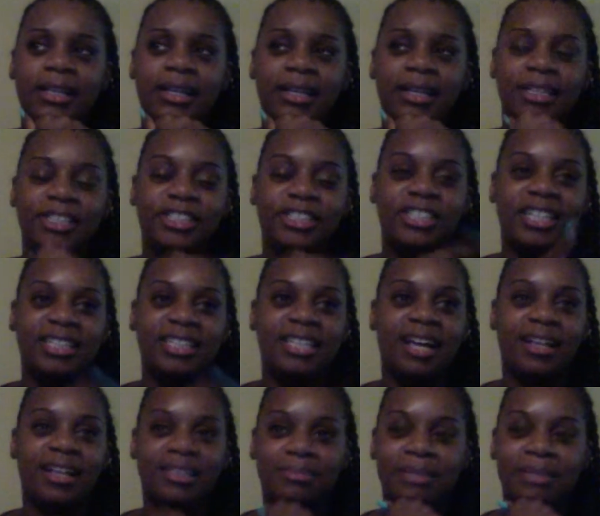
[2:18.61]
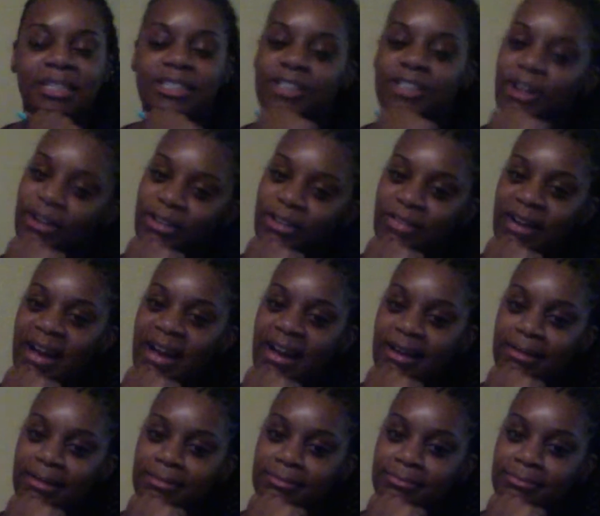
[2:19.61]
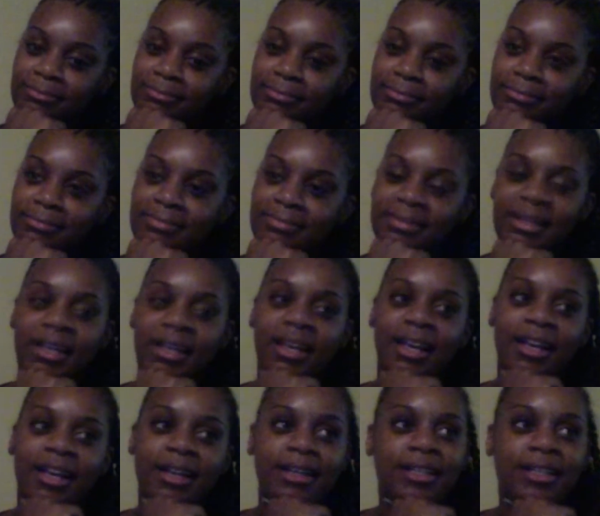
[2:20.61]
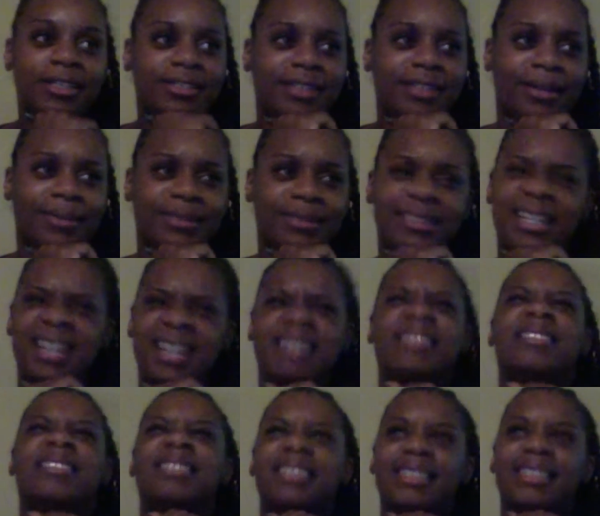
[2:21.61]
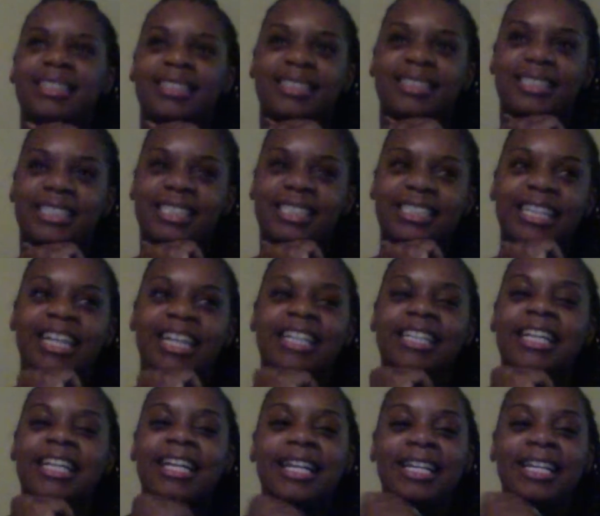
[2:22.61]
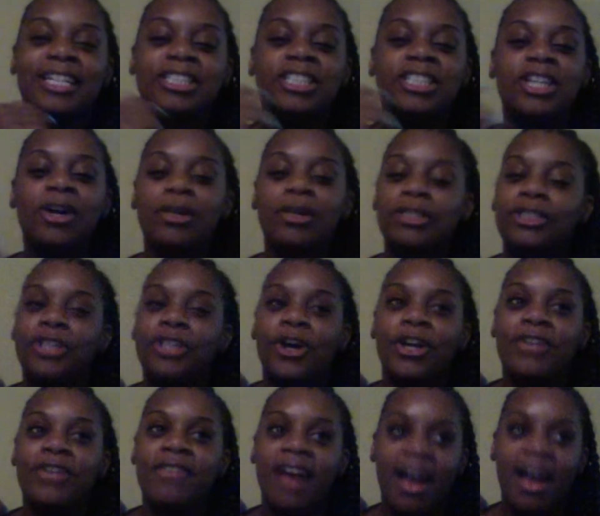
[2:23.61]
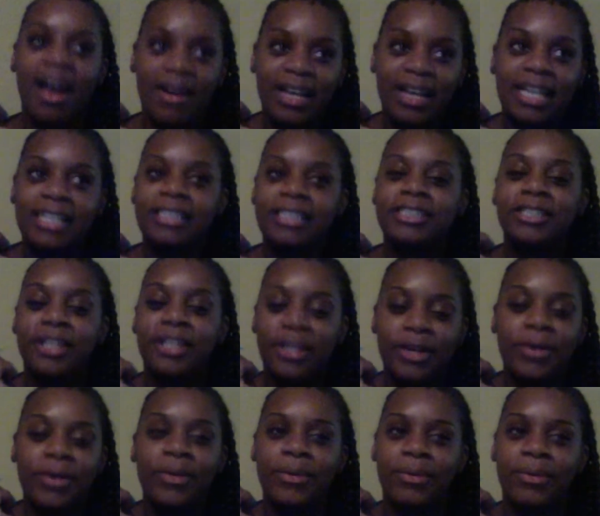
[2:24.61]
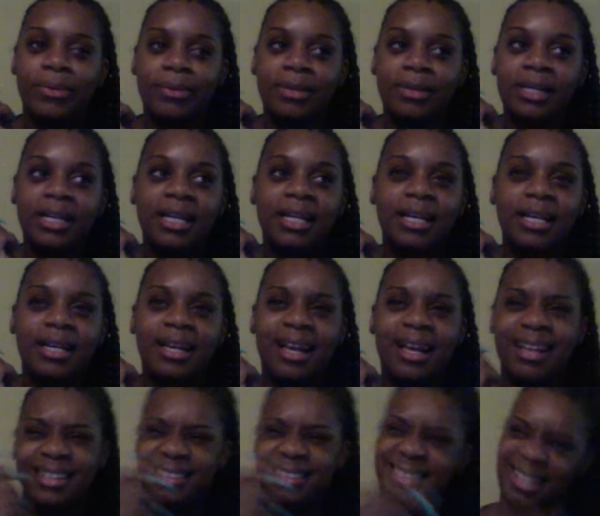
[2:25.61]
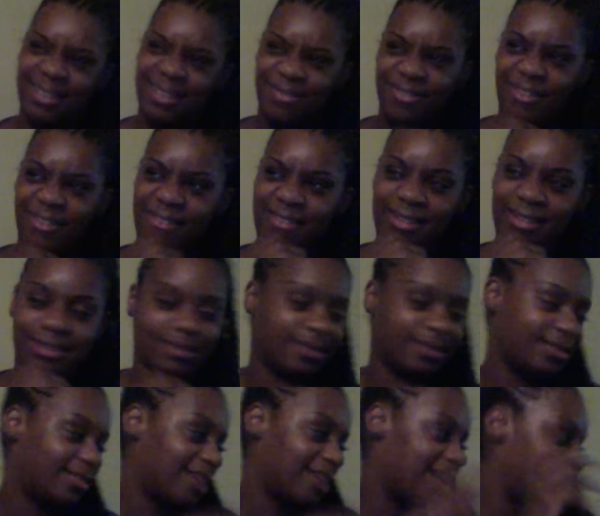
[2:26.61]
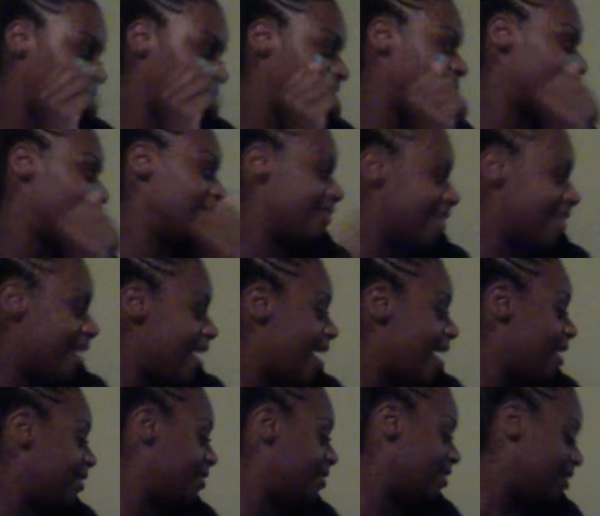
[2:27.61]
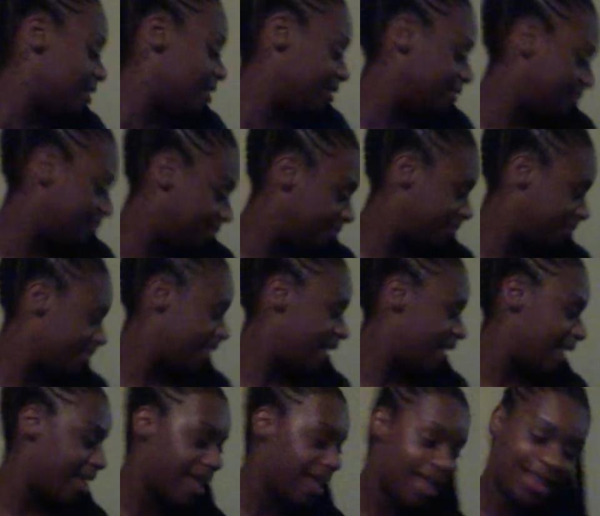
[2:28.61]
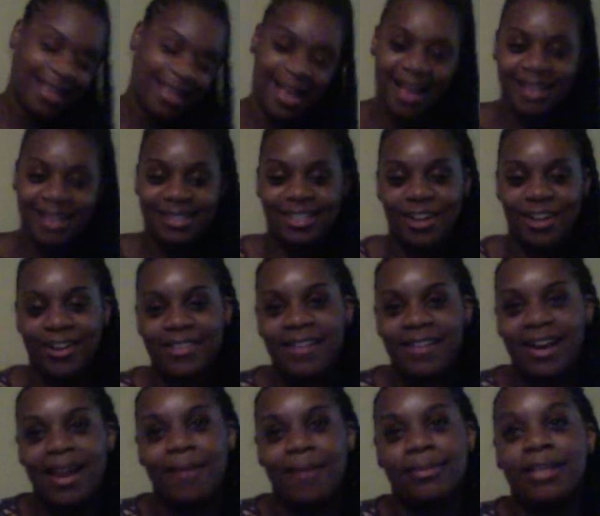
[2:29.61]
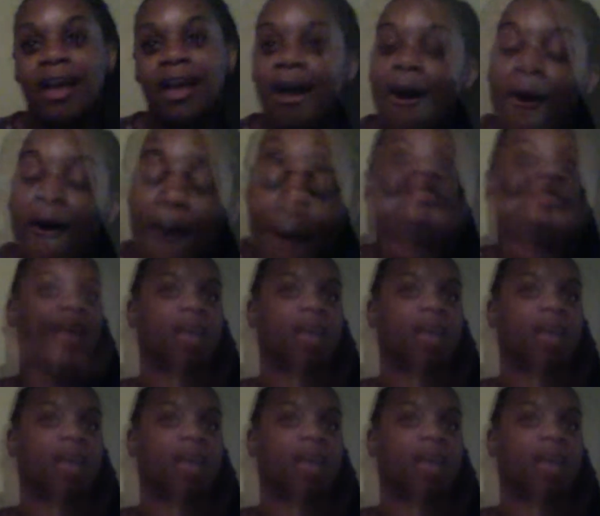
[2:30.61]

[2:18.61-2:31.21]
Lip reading: She tells me to turn around. So I was like, what? She goes, turn around. He's cute. I was like, for real? So I turned around. I looked. I turned around. I was like, oh.